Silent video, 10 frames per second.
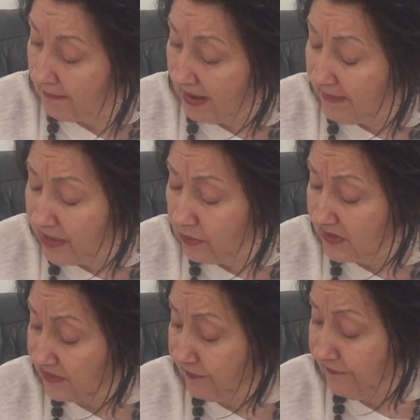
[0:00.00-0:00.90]
My mother
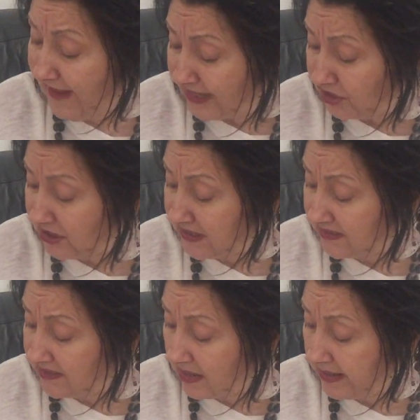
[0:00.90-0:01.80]
was a fashion
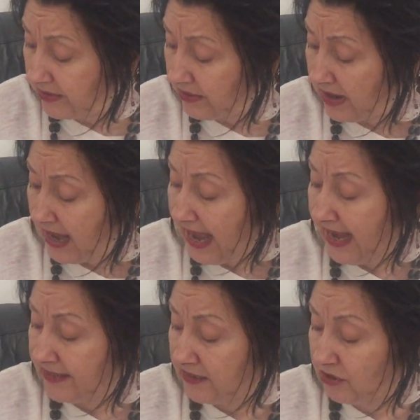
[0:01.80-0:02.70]
designer
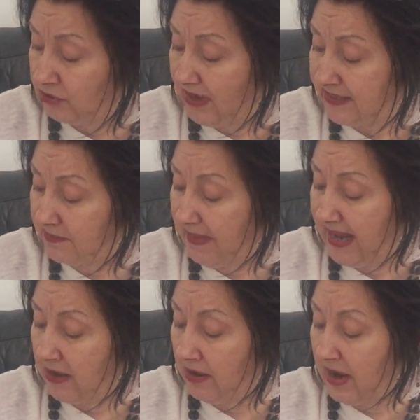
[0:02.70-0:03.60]
and a
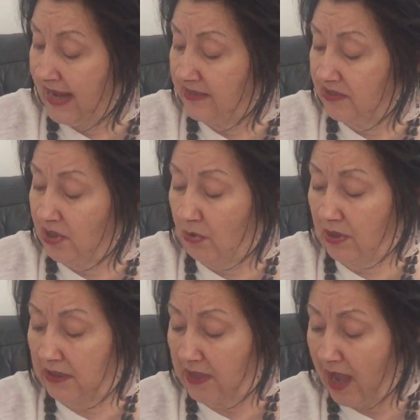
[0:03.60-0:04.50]
dressmaker, and so
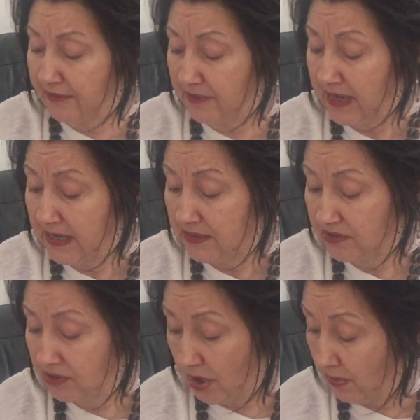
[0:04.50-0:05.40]
cloth
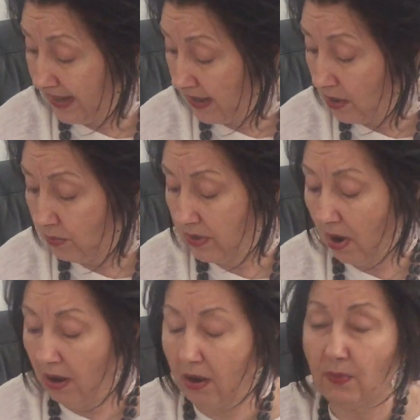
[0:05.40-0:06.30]
sewing were
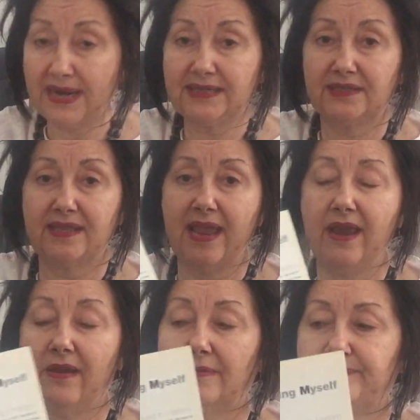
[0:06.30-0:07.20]
always
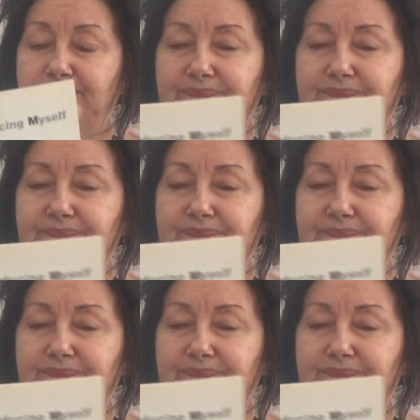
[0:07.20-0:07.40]
there.